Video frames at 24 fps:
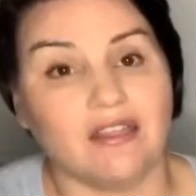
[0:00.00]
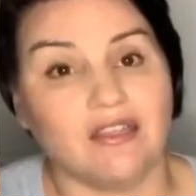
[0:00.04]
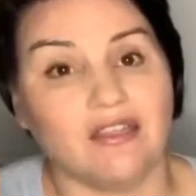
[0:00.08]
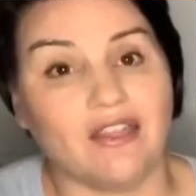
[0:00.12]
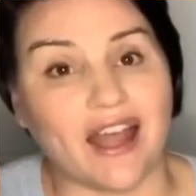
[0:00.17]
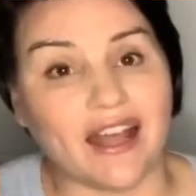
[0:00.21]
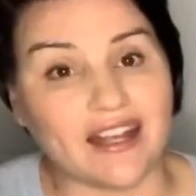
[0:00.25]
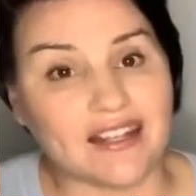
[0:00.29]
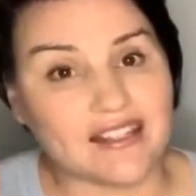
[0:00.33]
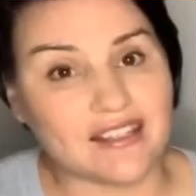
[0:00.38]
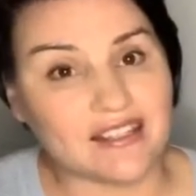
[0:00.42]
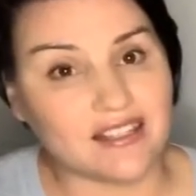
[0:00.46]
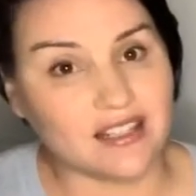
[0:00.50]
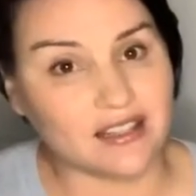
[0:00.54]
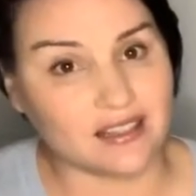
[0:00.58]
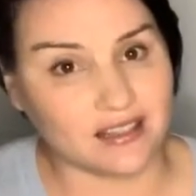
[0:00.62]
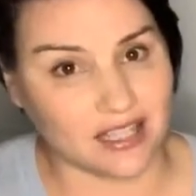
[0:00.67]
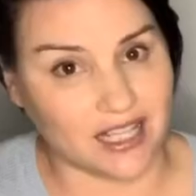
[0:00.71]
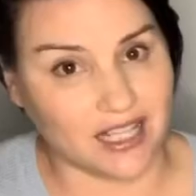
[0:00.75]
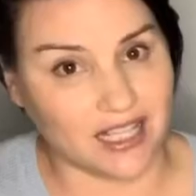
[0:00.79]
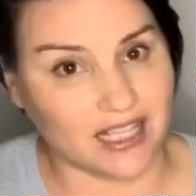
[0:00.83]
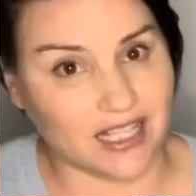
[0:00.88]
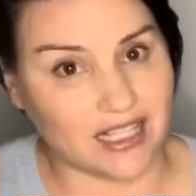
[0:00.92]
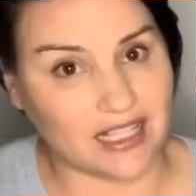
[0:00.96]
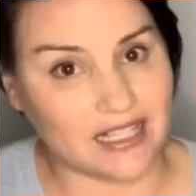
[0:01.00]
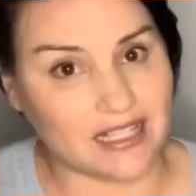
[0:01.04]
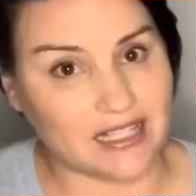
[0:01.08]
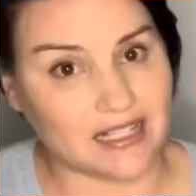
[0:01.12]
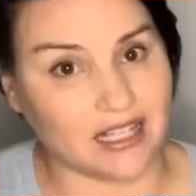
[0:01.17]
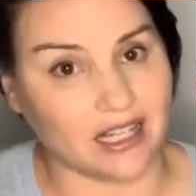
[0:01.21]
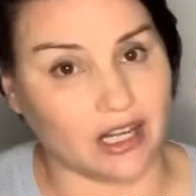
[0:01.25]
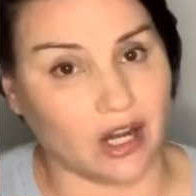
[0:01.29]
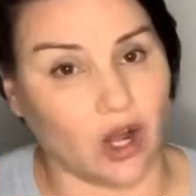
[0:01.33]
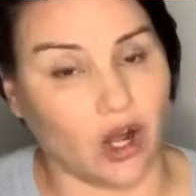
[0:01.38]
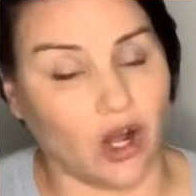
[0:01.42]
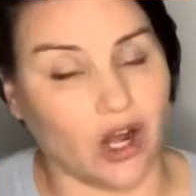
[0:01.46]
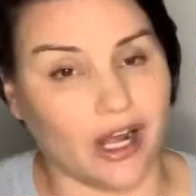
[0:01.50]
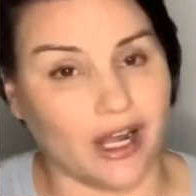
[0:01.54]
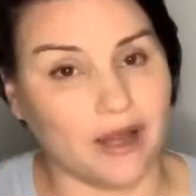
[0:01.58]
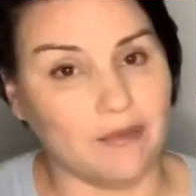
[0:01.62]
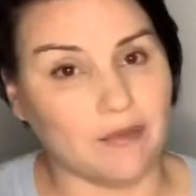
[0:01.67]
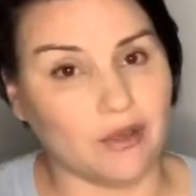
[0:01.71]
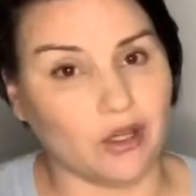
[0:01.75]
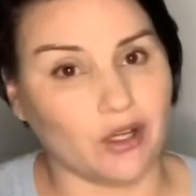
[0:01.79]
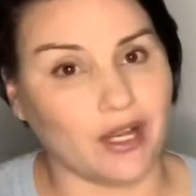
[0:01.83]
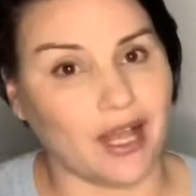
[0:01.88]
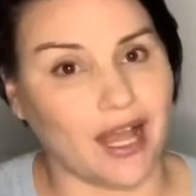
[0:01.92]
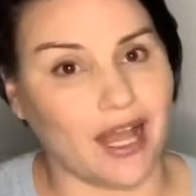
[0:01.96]
That's the things that
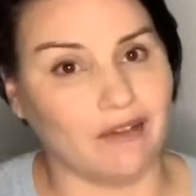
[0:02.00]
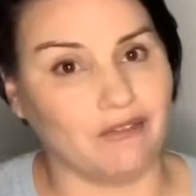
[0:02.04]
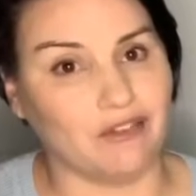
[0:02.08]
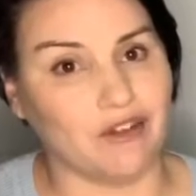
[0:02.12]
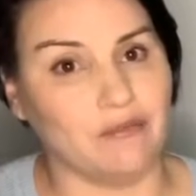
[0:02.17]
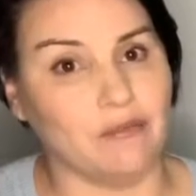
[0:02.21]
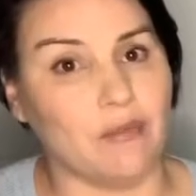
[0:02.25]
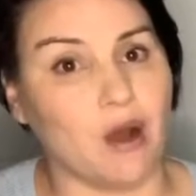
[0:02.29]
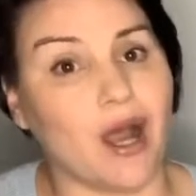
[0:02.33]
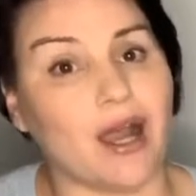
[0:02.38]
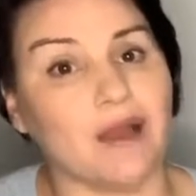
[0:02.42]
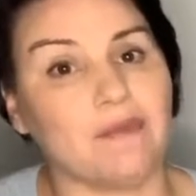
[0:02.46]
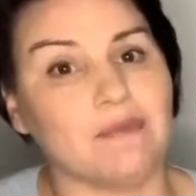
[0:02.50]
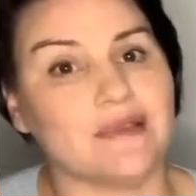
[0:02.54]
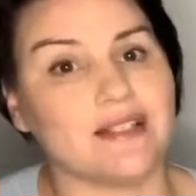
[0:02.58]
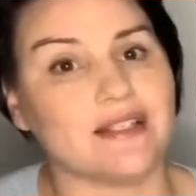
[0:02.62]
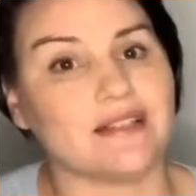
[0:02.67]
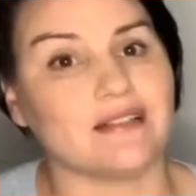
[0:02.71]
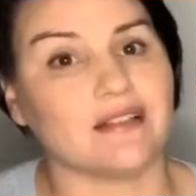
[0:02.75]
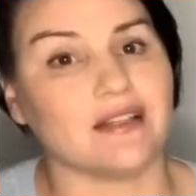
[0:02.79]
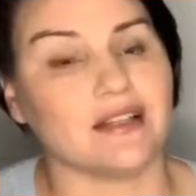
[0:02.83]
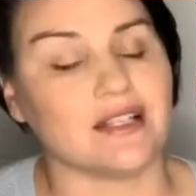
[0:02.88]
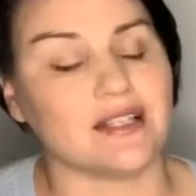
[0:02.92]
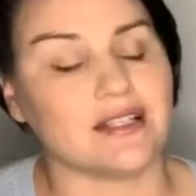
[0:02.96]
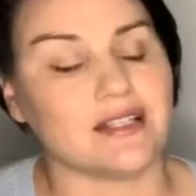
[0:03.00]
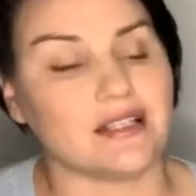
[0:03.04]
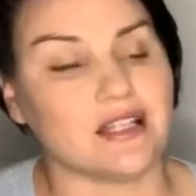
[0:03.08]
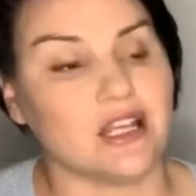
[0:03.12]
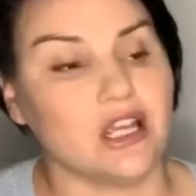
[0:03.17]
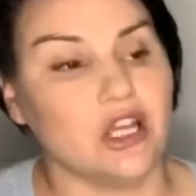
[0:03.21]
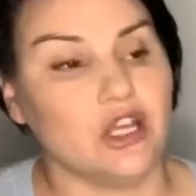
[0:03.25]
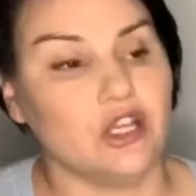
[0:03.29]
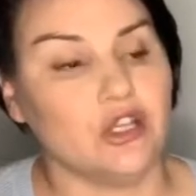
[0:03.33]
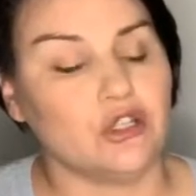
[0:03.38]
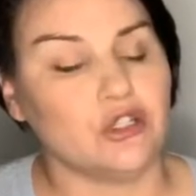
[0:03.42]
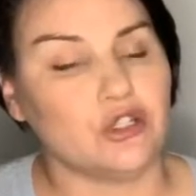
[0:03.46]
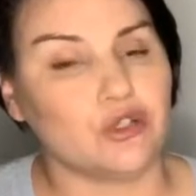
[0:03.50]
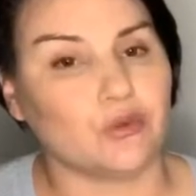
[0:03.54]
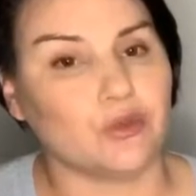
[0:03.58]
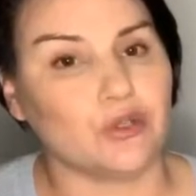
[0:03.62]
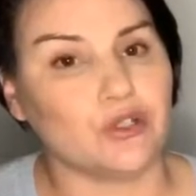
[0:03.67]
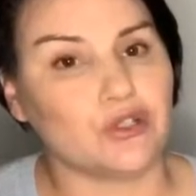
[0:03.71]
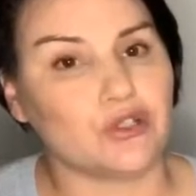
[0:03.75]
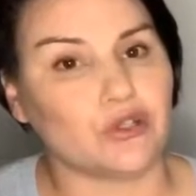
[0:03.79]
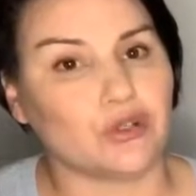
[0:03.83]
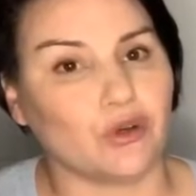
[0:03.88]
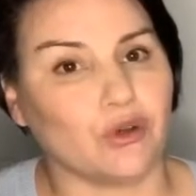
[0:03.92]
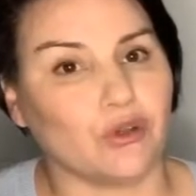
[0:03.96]
I'm going to have in my business to
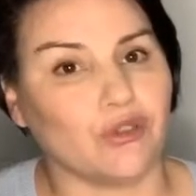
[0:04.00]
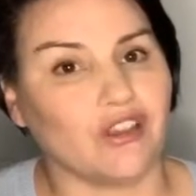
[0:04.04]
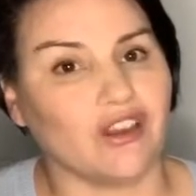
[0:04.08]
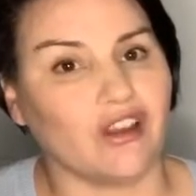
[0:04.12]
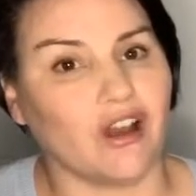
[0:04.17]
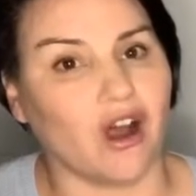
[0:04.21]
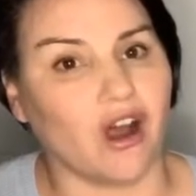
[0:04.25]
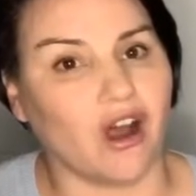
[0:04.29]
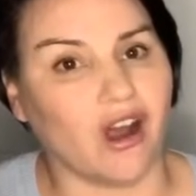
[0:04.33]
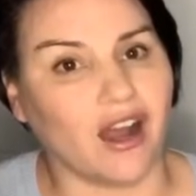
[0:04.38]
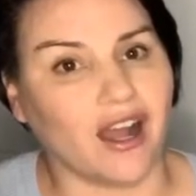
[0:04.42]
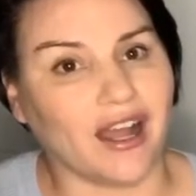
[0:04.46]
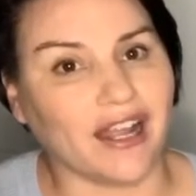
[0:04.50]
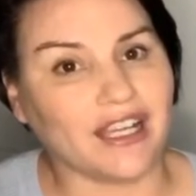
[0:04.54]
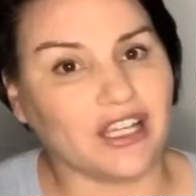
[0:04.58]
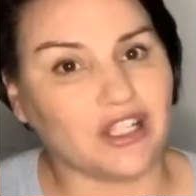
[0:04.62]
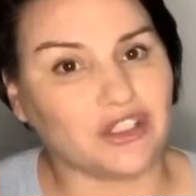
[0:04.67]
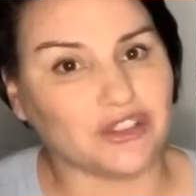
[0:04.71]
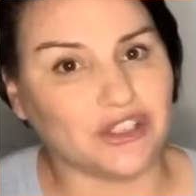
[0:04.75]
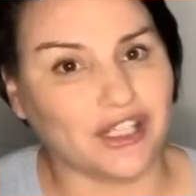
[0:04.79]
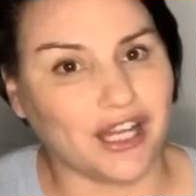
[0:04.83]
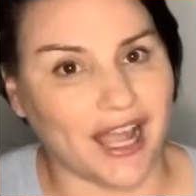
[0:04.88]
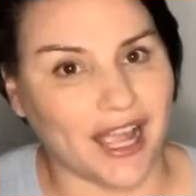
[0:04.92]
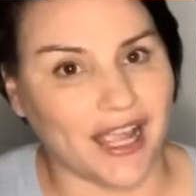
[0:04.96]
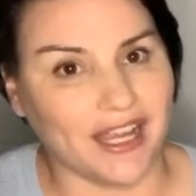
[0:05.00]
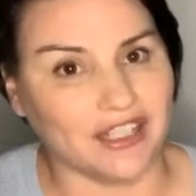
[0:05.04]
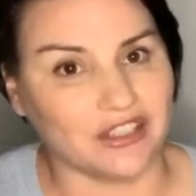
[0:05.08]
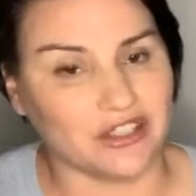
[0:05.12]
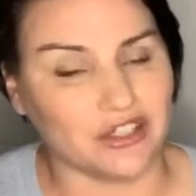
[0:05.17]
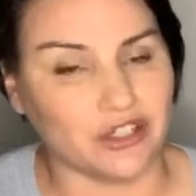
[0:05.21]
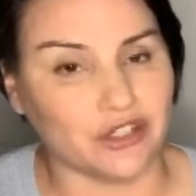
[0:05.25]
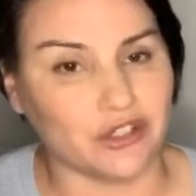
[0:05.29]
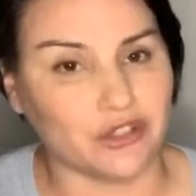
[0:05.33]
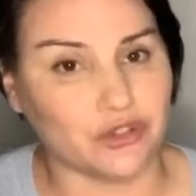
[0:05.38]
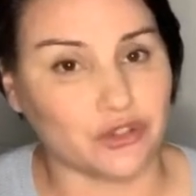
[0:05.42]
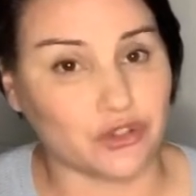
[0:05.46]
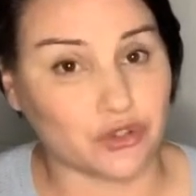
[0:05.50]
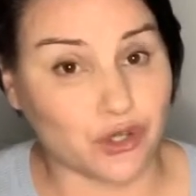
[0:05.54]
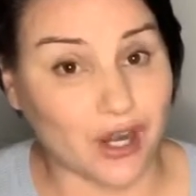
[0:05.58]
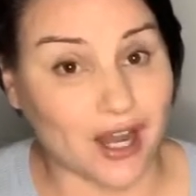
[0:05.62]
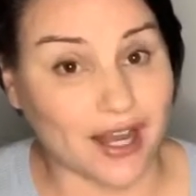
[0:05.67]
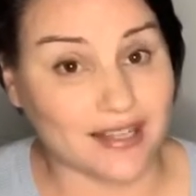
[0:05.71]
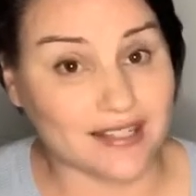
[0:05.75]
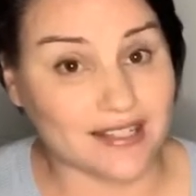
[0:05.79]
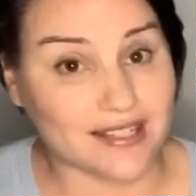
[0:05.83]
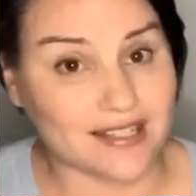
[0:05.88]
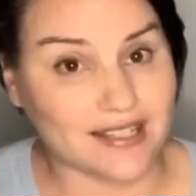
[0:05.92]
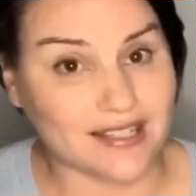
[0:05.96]
ensure that I create
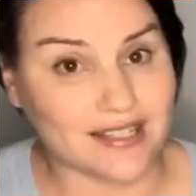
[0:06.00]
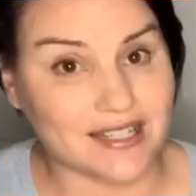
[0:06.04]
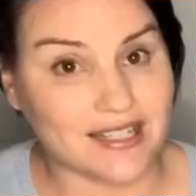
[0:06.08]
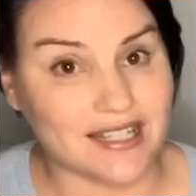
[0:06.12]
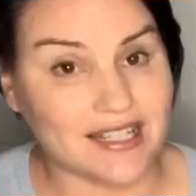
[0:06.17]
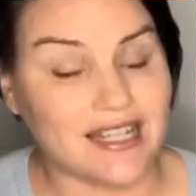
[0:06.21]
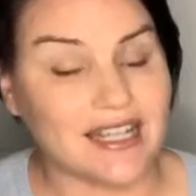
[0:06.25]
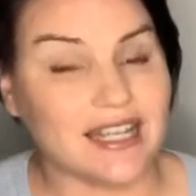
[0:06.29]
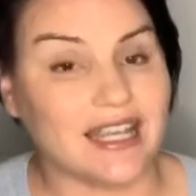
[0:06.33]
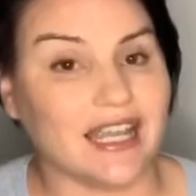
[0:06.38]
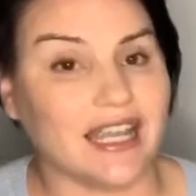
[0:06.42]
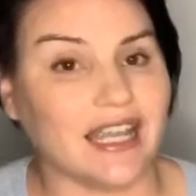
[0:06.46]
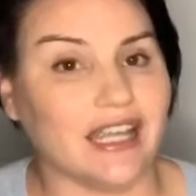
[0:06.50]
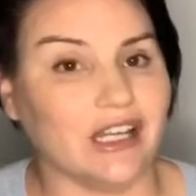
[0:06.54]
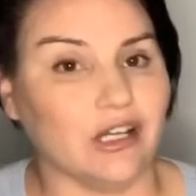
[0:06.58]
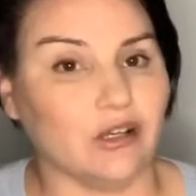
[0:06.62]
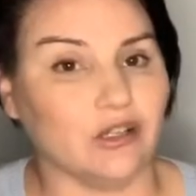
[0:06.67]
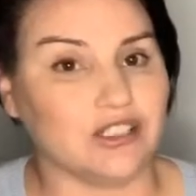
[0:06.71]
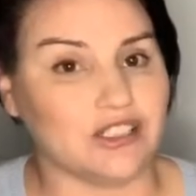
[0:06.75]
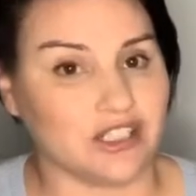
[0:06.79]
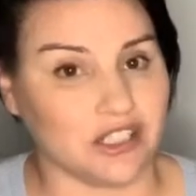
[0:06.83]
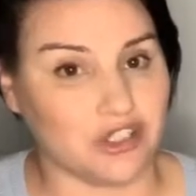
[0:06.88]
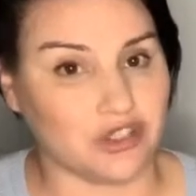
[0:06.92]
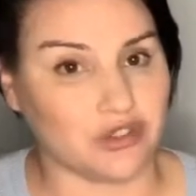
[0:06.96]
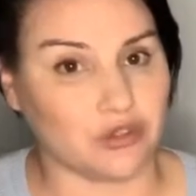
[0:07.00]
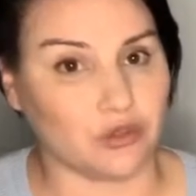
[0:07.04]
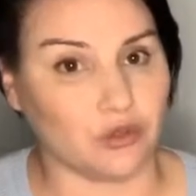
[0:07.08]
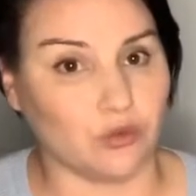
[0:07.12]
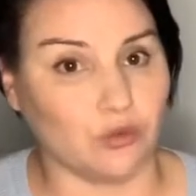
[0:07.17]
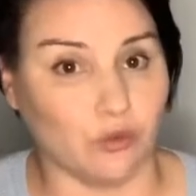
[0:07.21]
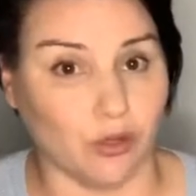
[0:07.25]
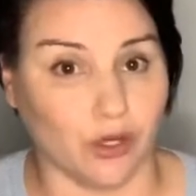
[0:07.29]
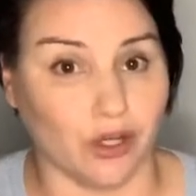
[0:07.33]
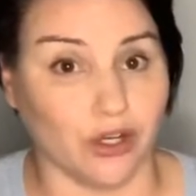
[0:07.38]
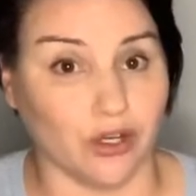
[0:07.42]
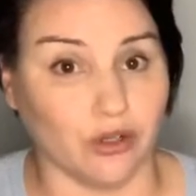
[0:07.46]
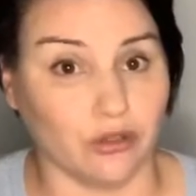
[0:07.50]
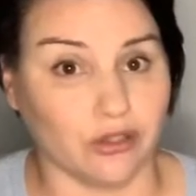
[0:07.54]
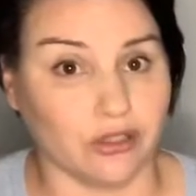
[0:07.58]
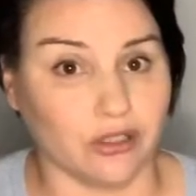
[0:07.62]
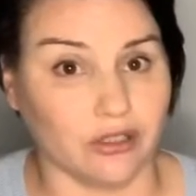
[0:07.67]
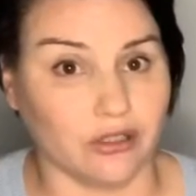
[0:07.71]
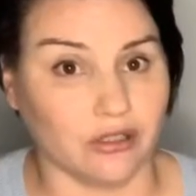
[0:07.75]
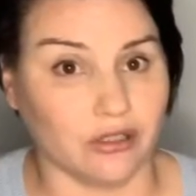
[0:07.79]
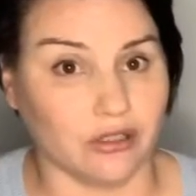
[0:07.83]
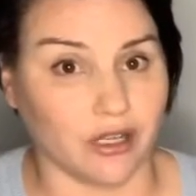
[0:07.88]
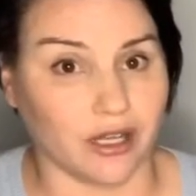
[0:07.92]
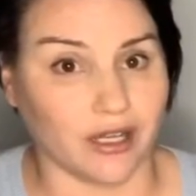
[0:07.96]
trust in a digital world,
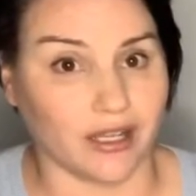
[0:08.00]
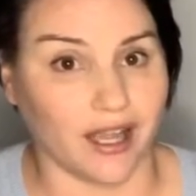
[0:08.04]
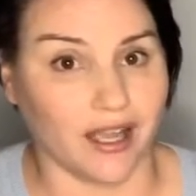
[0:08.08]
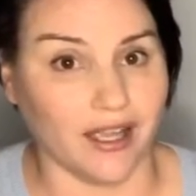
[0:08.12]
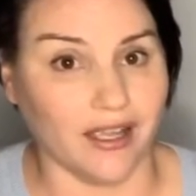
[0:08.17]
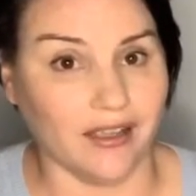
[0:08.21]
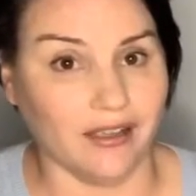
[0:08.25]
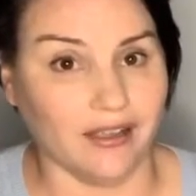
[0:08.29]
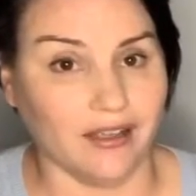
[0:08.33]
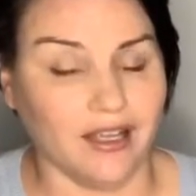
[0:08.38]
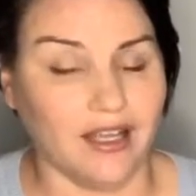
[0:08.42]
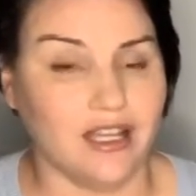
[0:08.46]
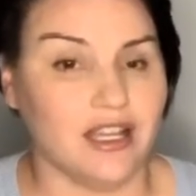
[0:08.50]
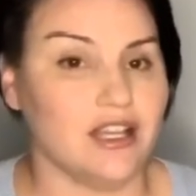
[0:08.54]
okay?